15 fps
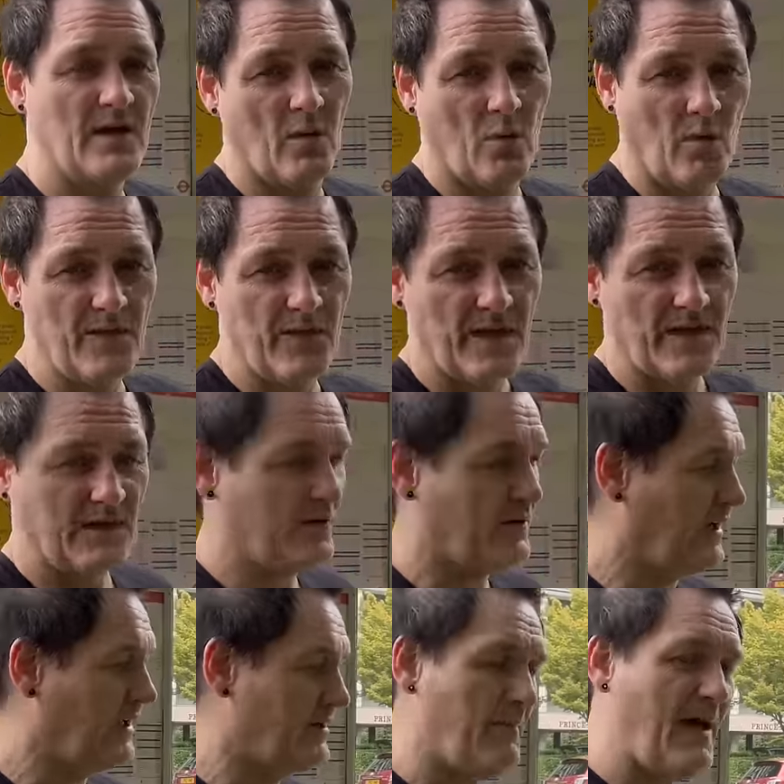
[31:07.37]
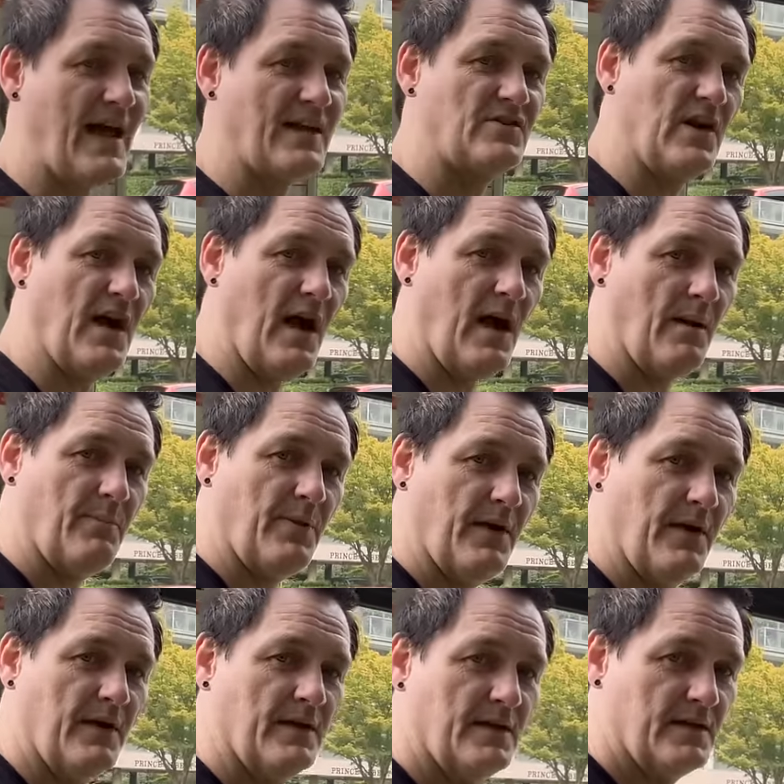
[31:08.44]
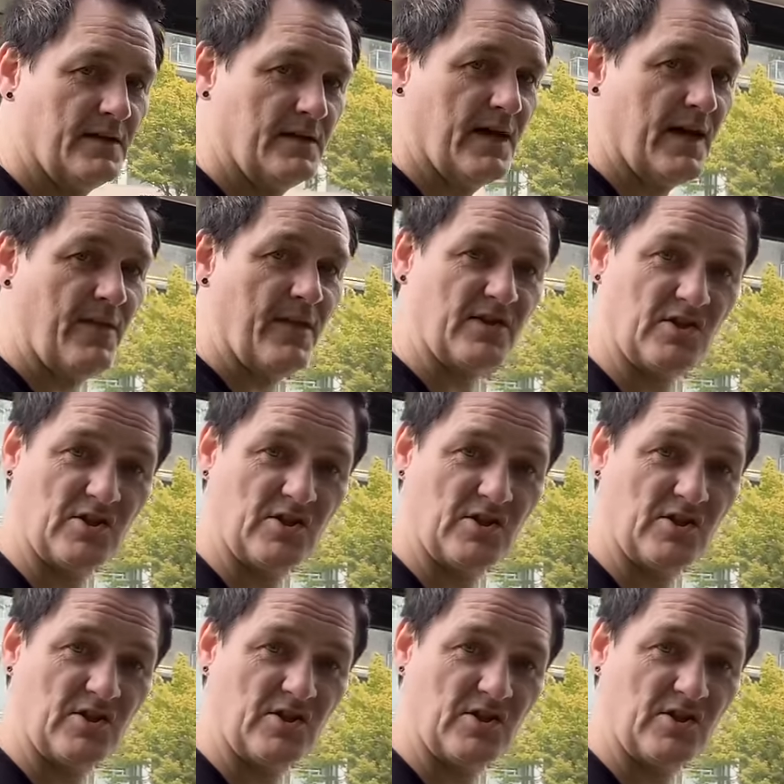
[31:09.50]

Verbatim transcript: One thing you can match up in this